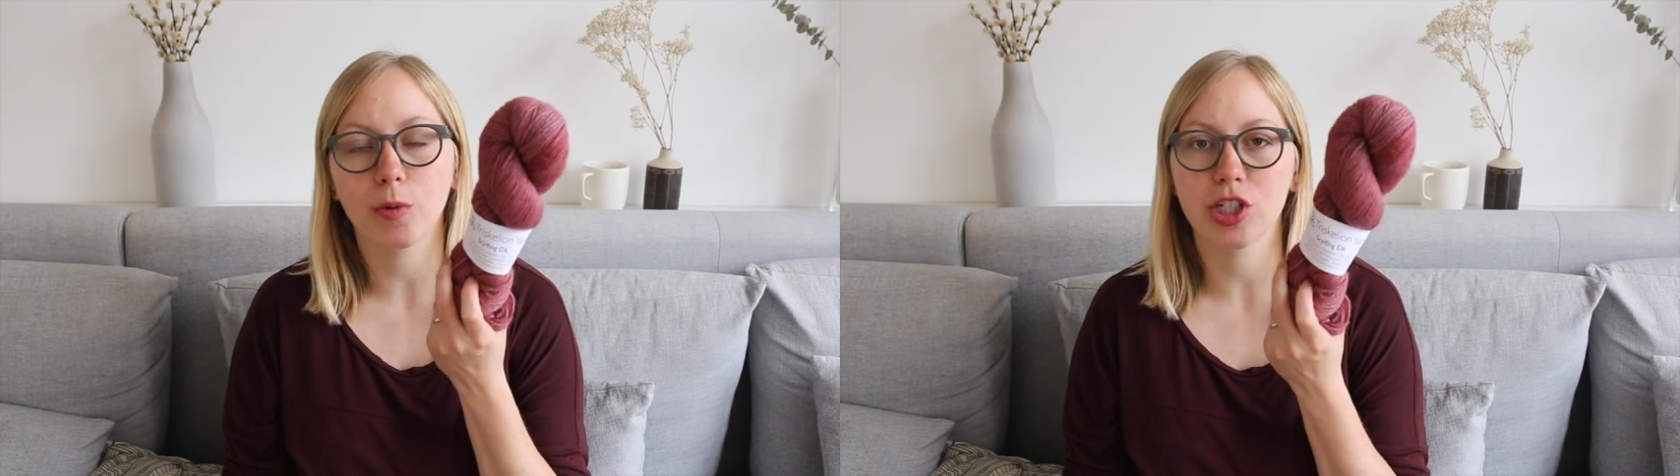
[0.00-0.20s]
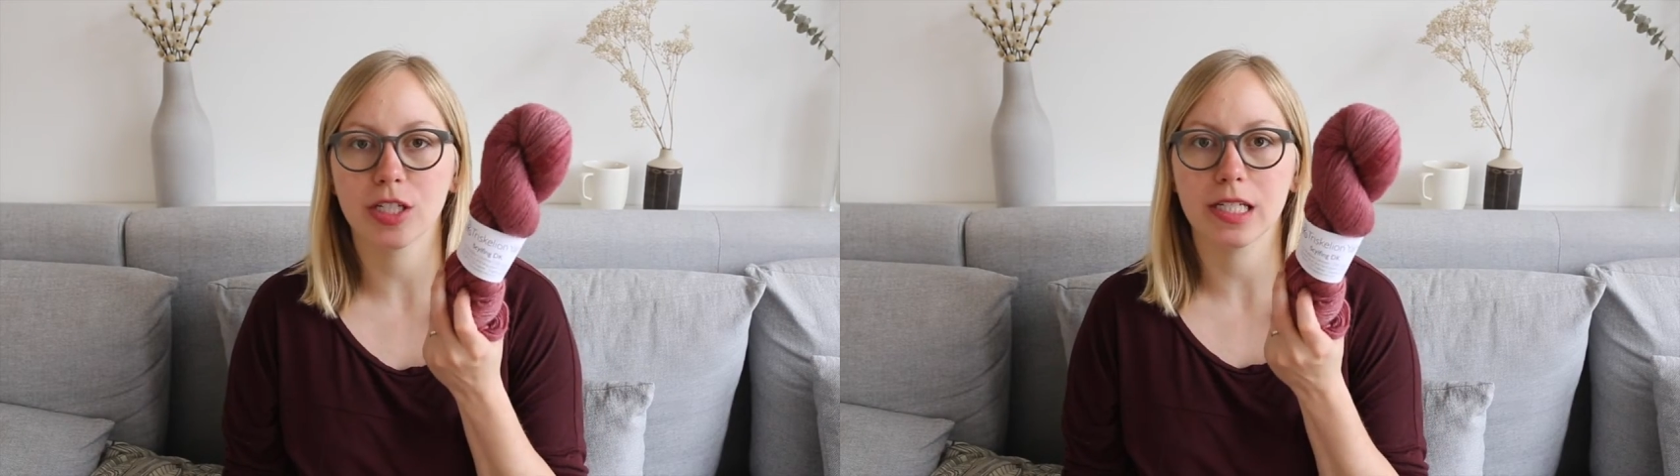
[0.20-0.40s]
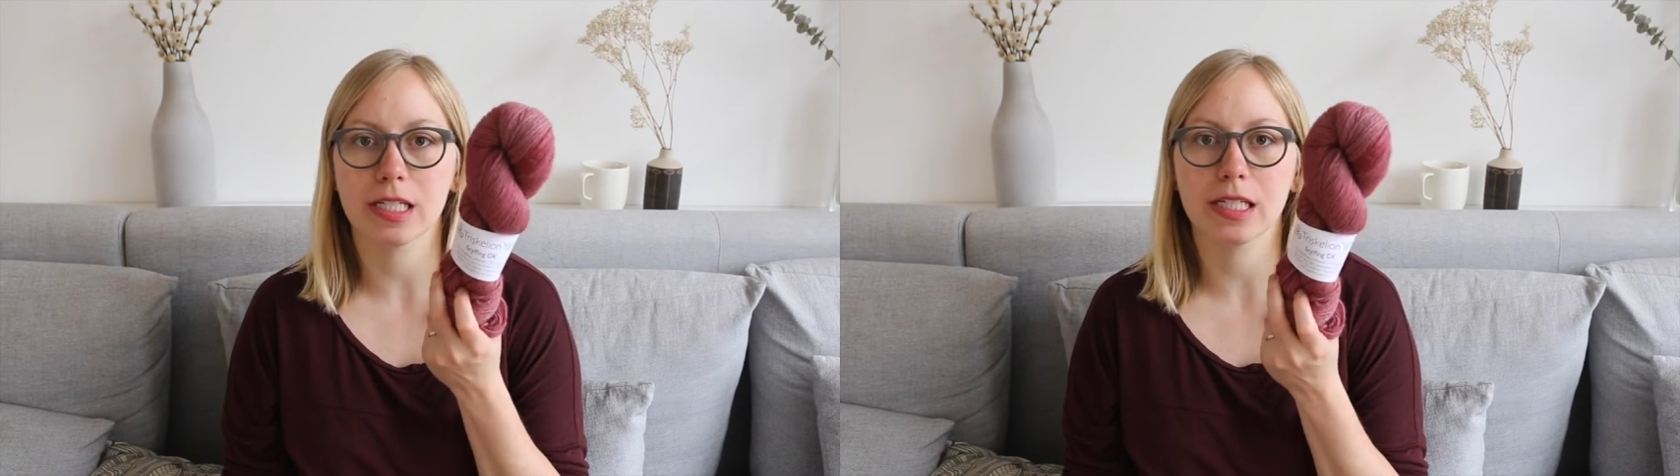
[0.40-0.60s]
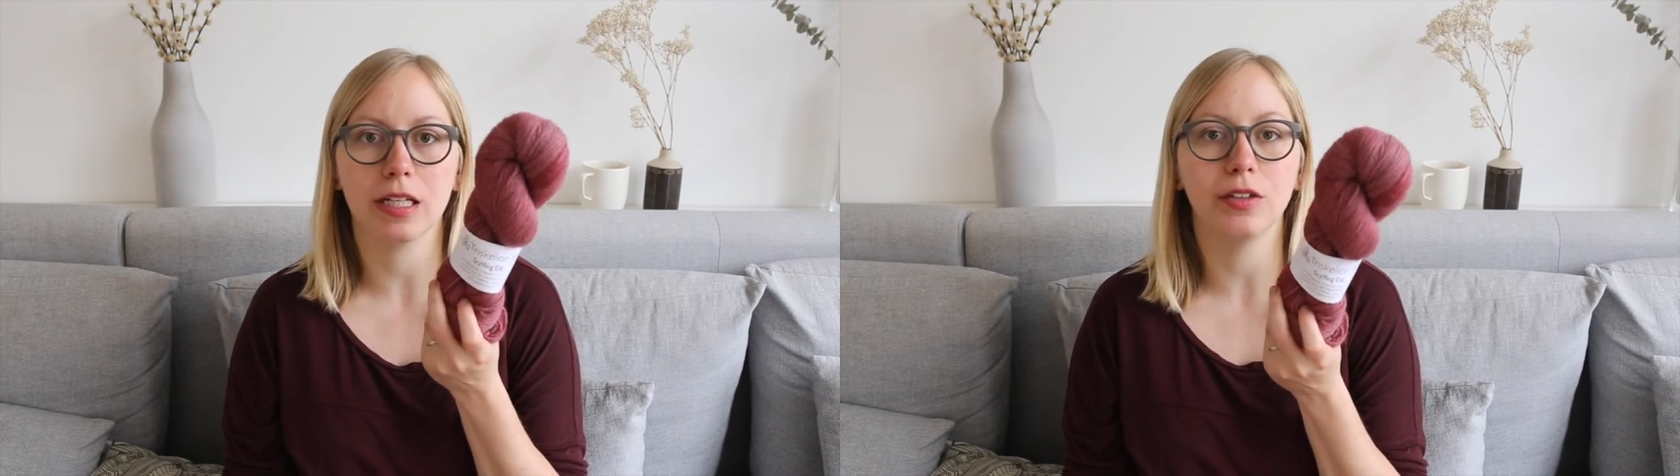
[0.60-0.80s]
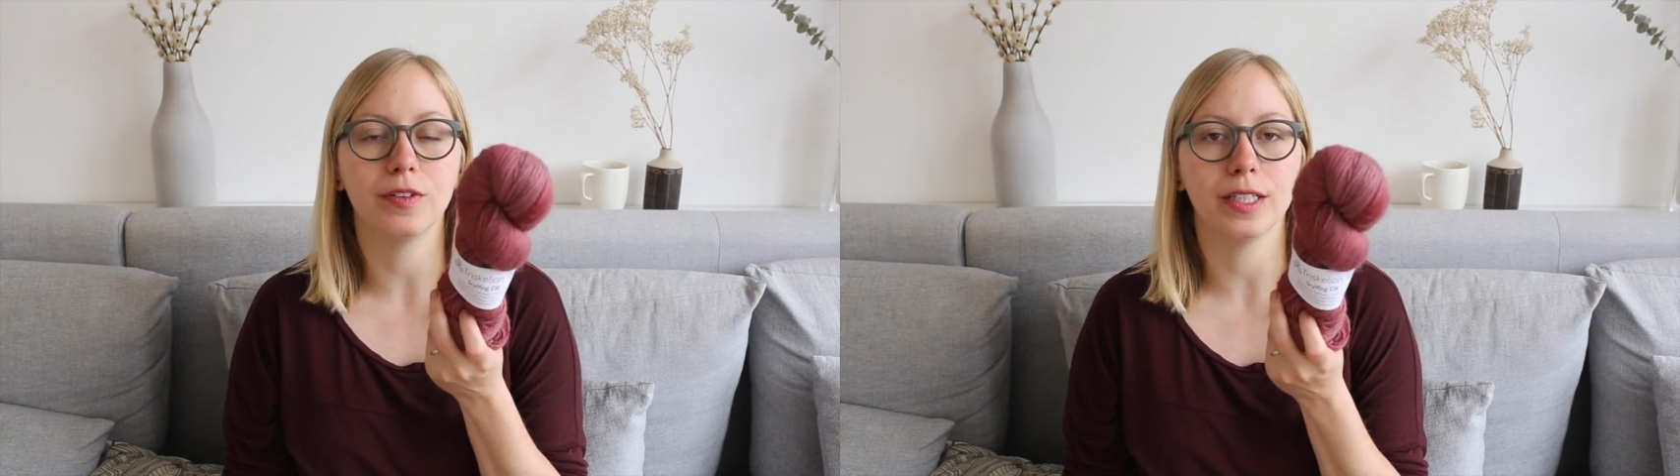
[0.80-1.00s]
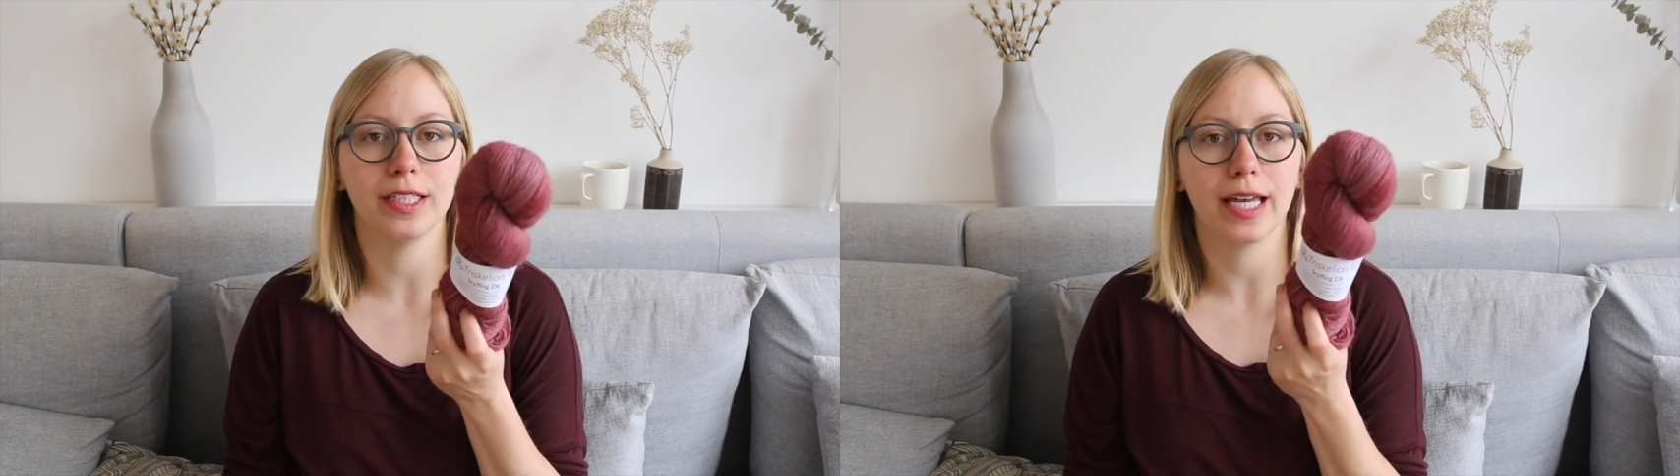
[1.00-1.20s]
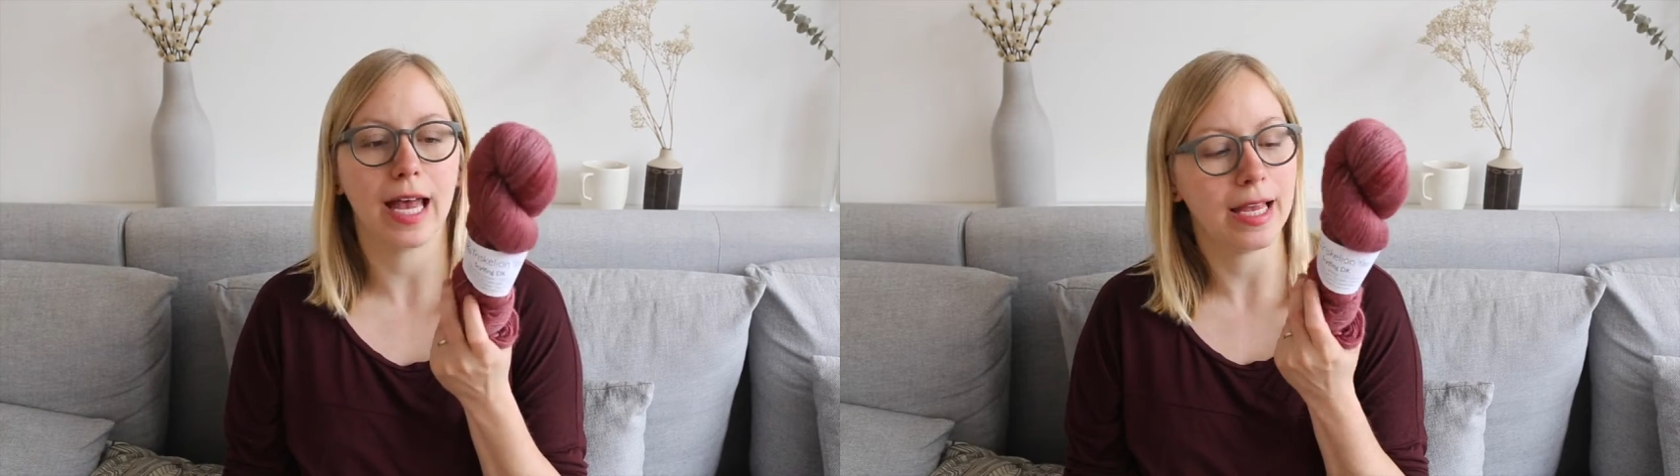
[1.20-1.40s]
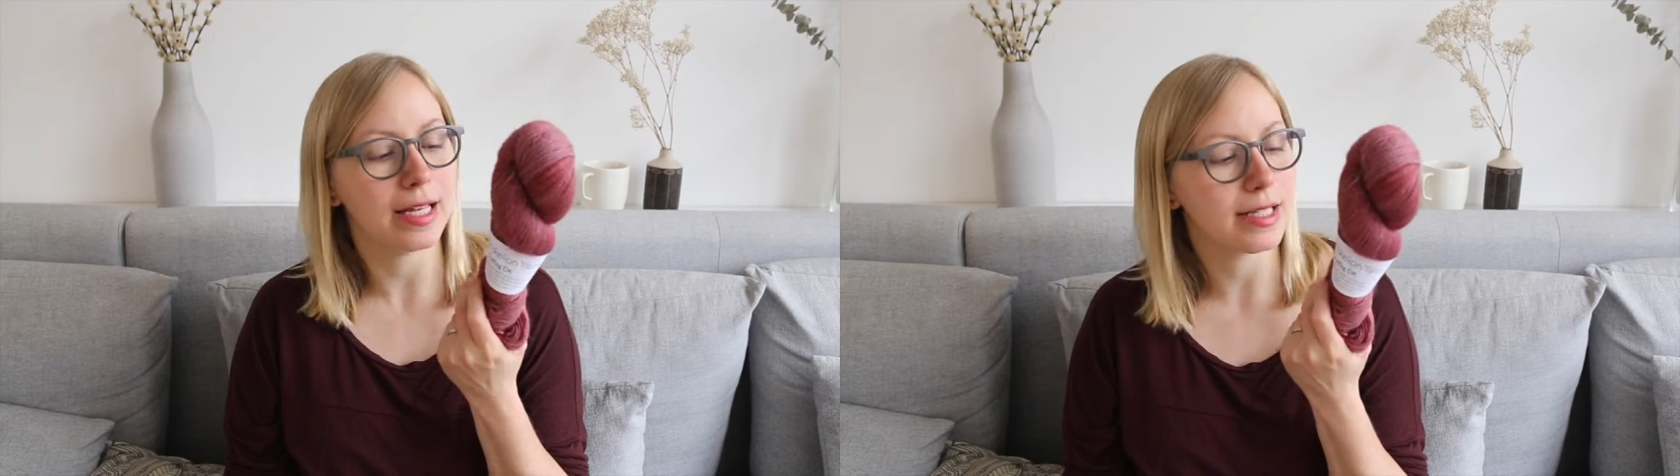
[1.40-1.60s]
which is his Skilfing DK.